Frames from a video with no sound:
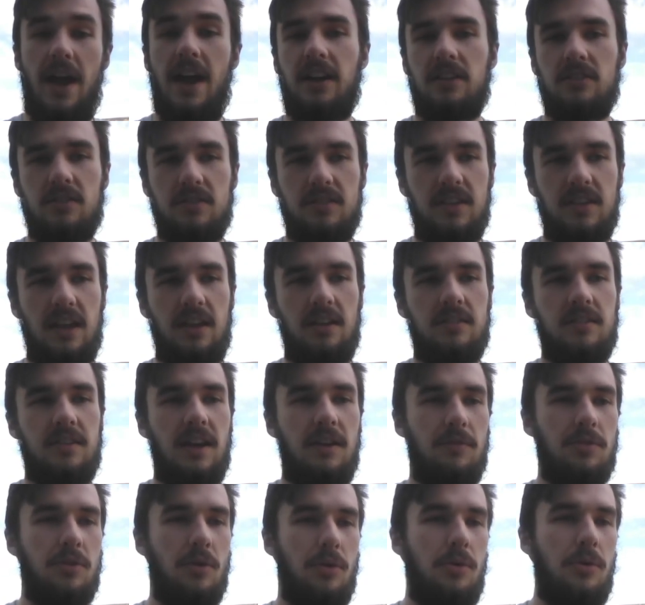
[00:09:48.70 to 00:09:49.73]

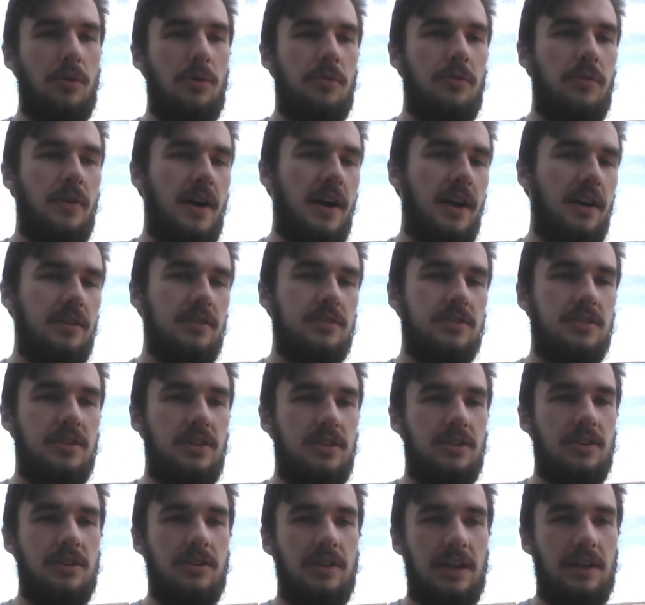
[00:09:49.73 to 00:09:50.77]
save the whole file
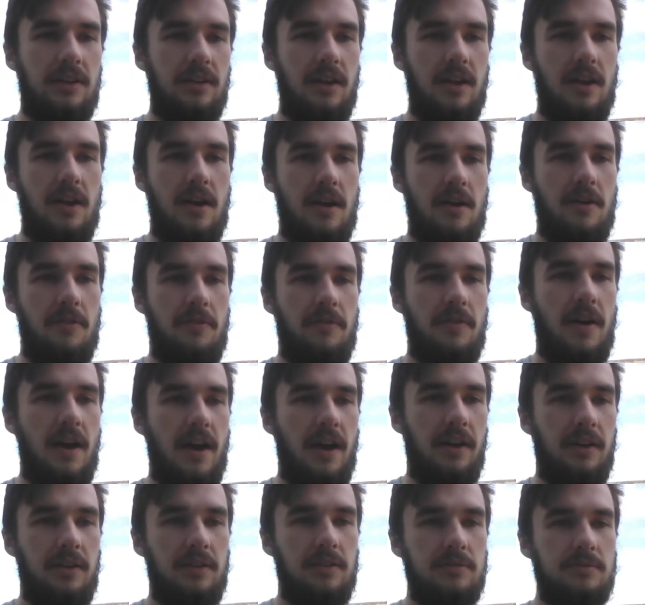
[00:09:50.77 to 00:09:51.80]
to, like
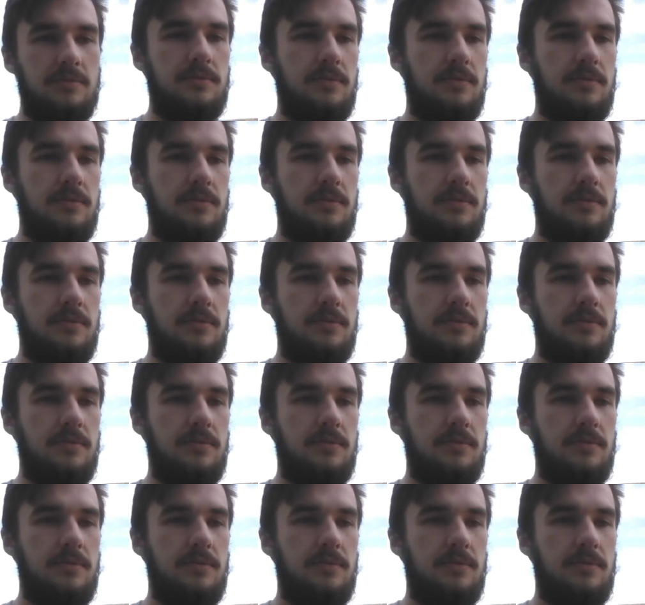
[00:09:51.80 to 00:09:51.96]
file,